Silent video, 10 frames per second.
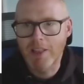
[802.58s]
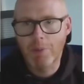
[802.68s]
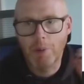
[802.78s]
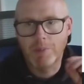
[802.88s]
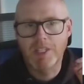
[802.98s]
the
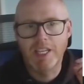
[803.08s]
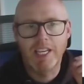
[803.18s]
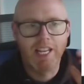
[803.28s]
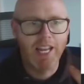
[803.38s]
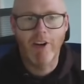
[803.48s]

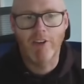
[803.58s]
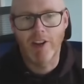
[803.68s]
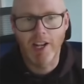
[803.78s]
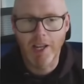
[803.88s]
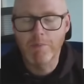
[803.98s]
property
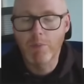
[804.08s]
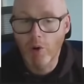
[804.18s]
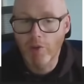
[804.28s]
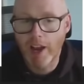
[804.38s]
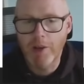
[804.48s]
inherently
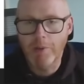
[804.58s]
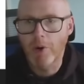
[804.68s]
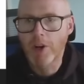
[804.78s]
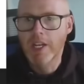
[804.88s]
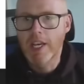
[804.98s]
more valuable.